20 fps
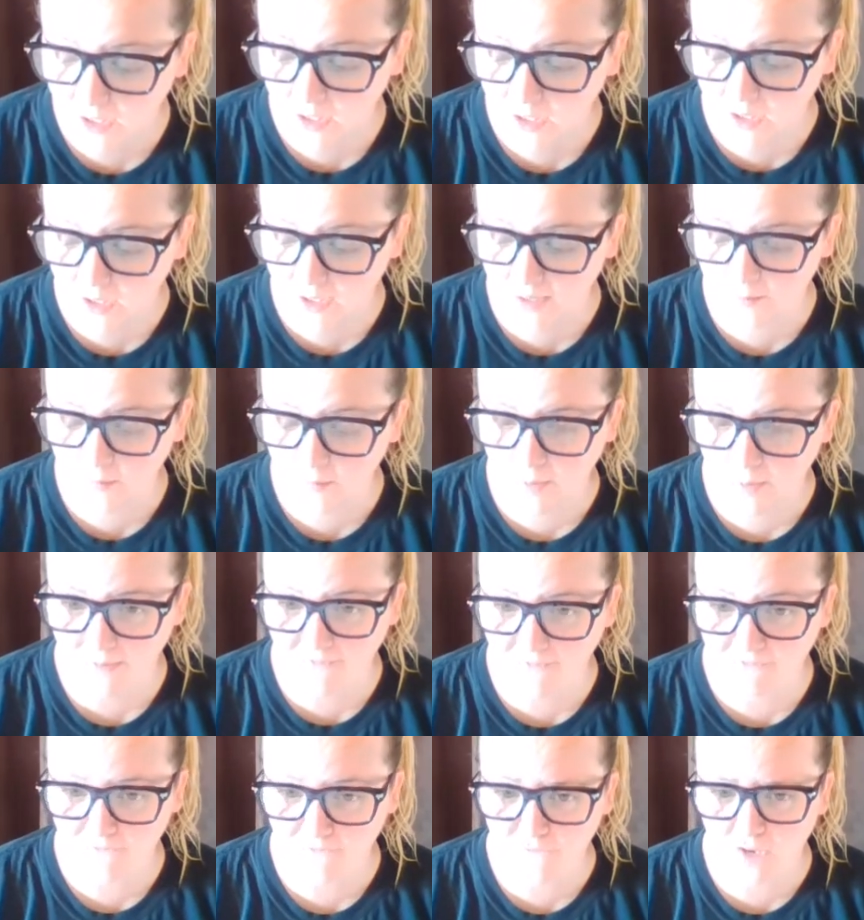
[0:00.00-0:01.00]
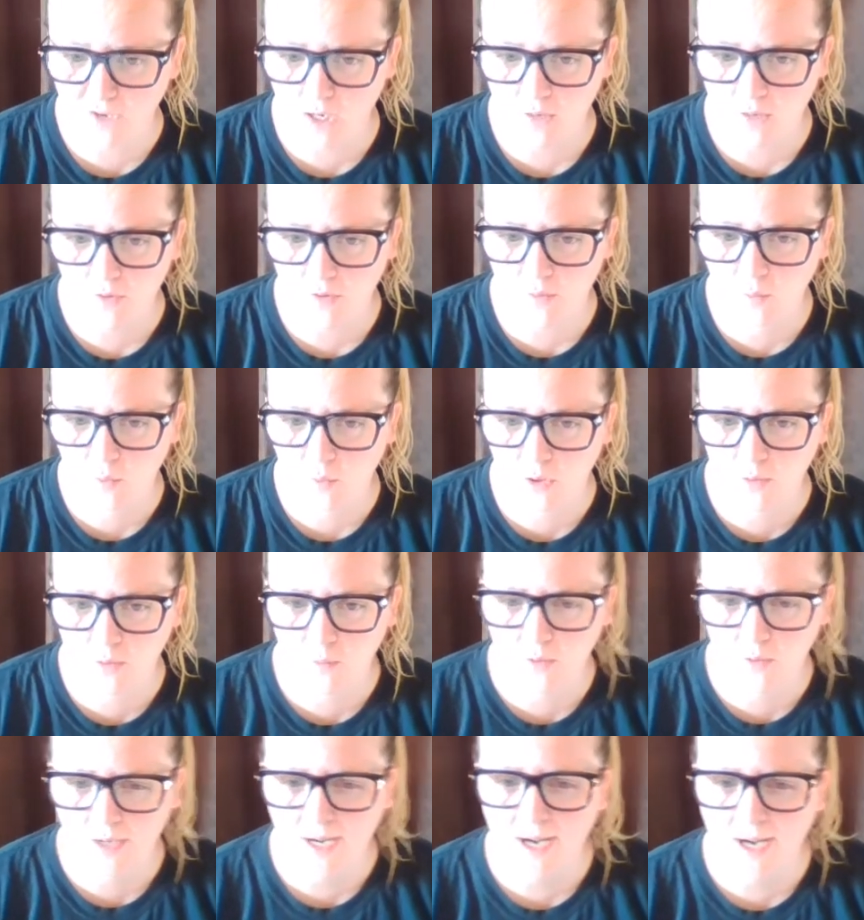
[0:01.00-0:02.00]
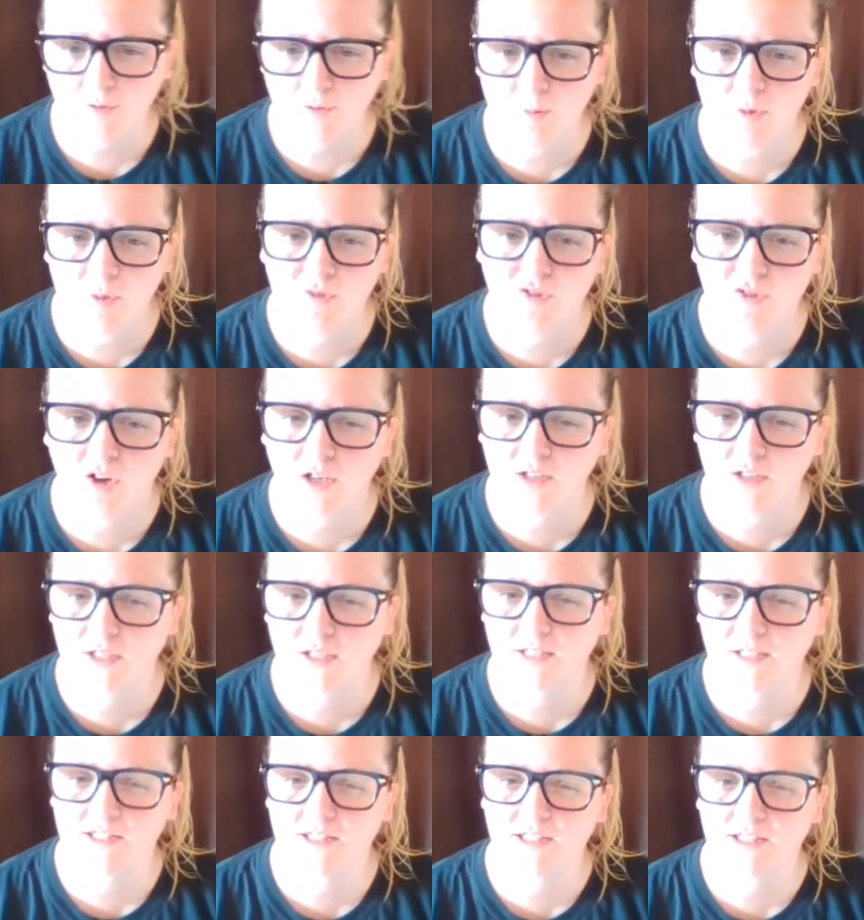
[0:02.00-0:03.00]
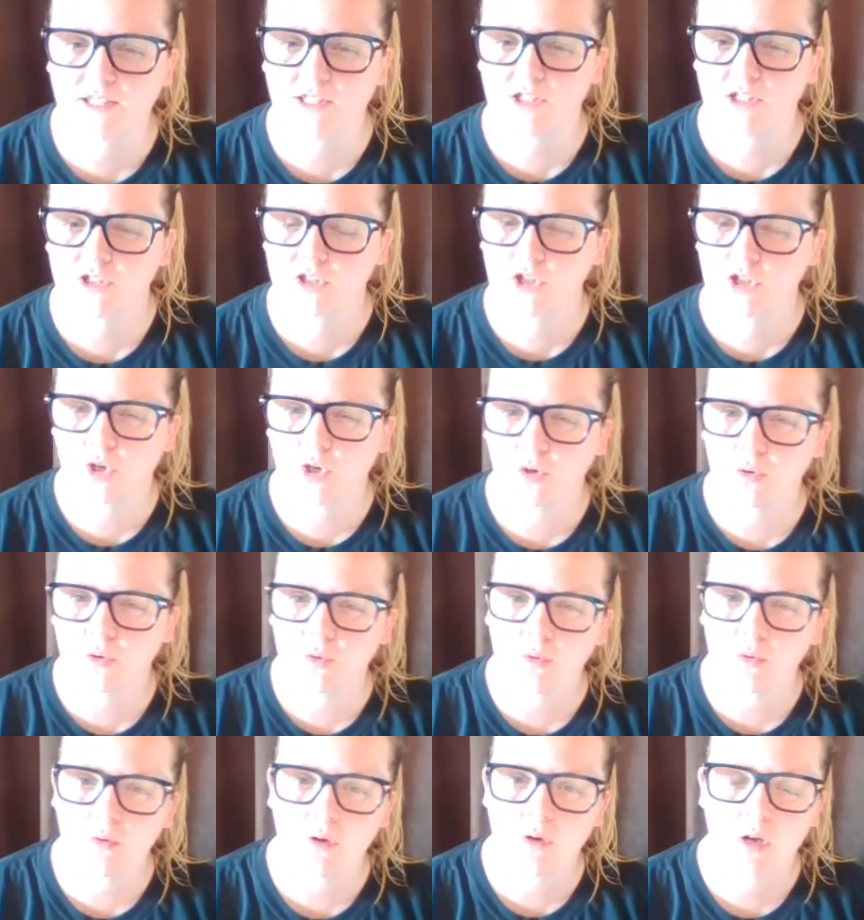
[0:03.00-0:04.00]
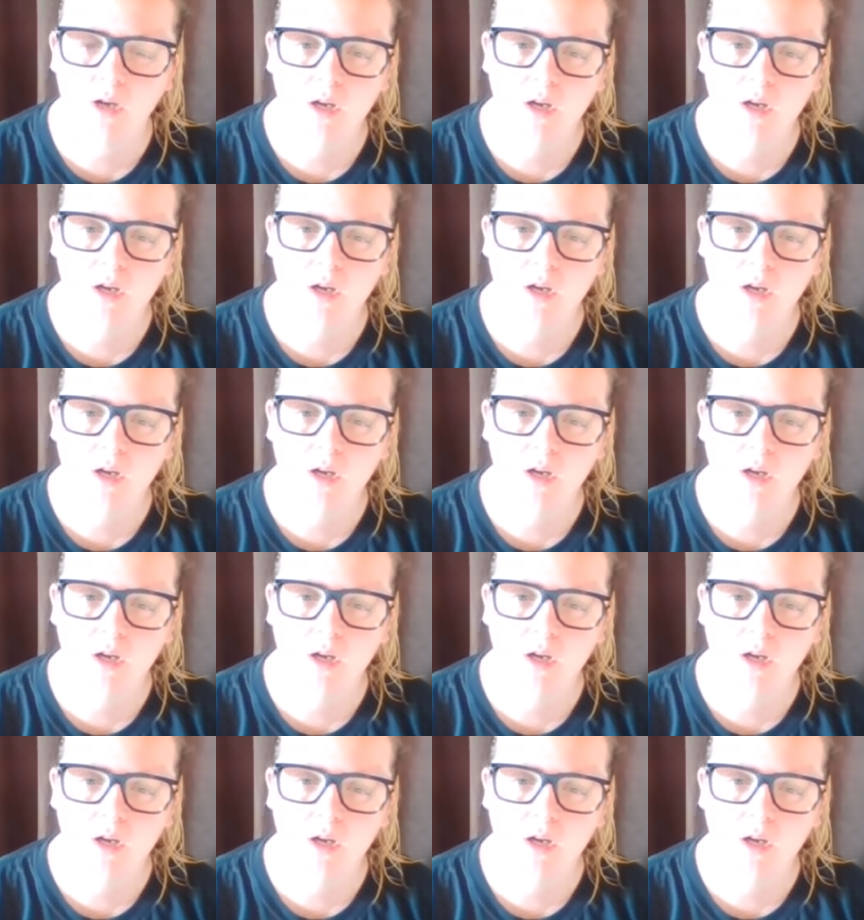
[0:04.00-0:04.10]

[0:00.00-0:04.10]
But my favorite one would have to be Final Destination 2.